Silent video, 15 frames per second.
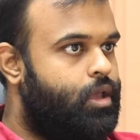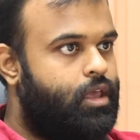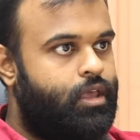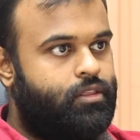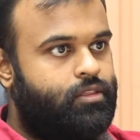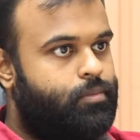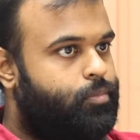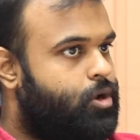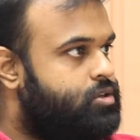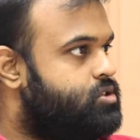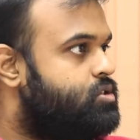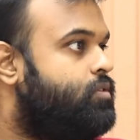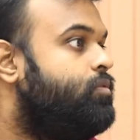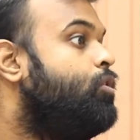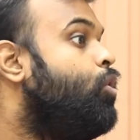in the
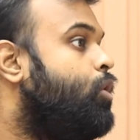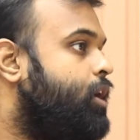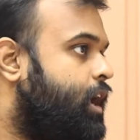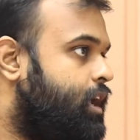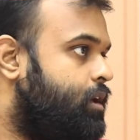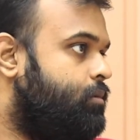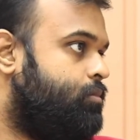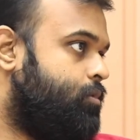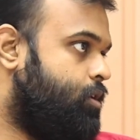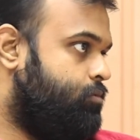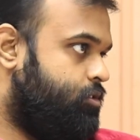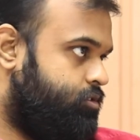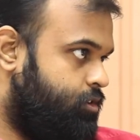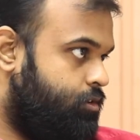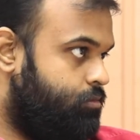process of loan taking,
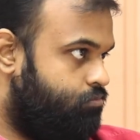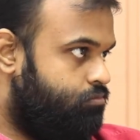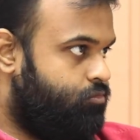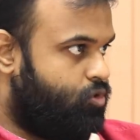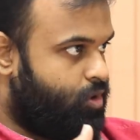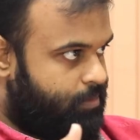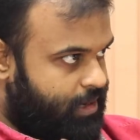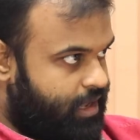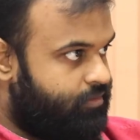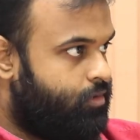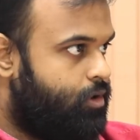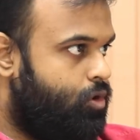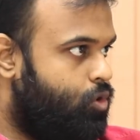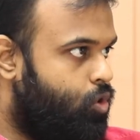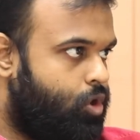obviously you apply
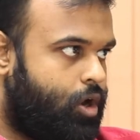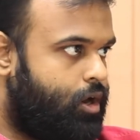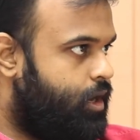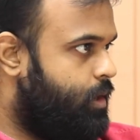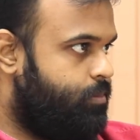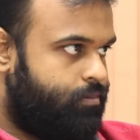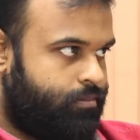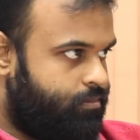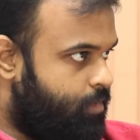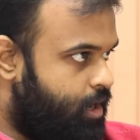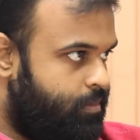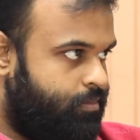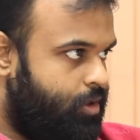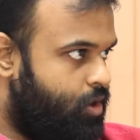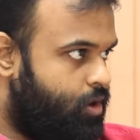for a loan online,
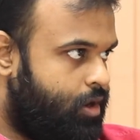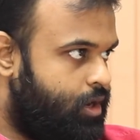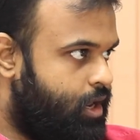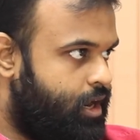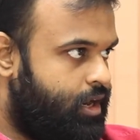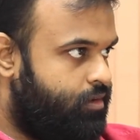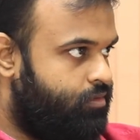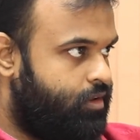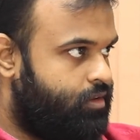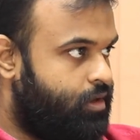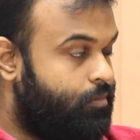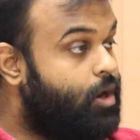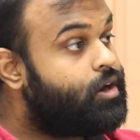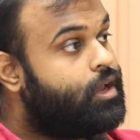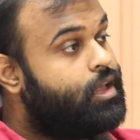might be online,
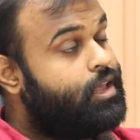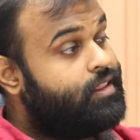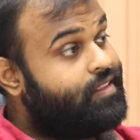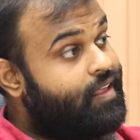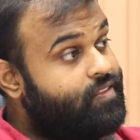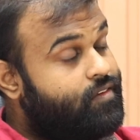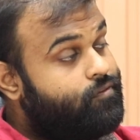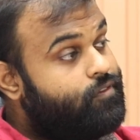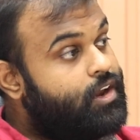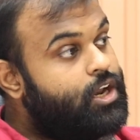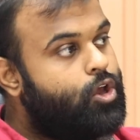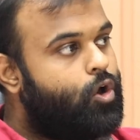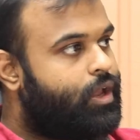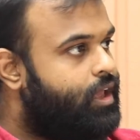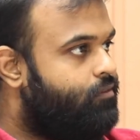everything, but then the
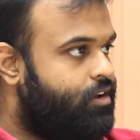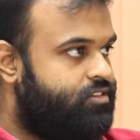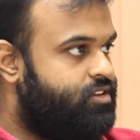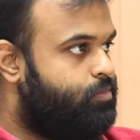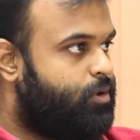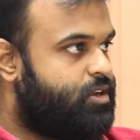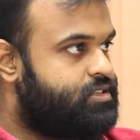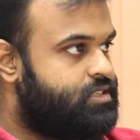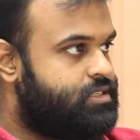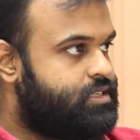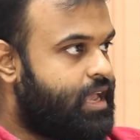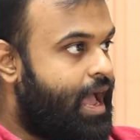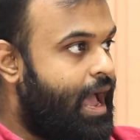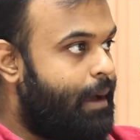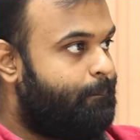video KYC process
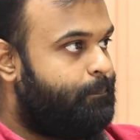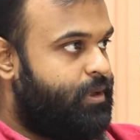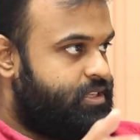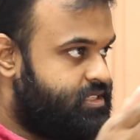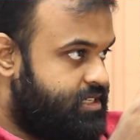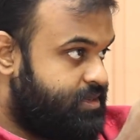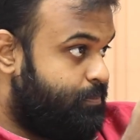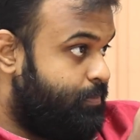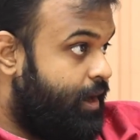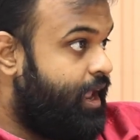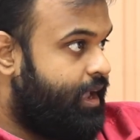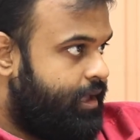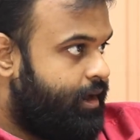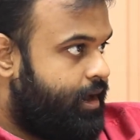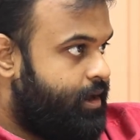happens. There's a
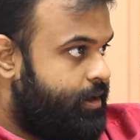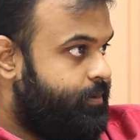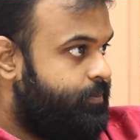break, right?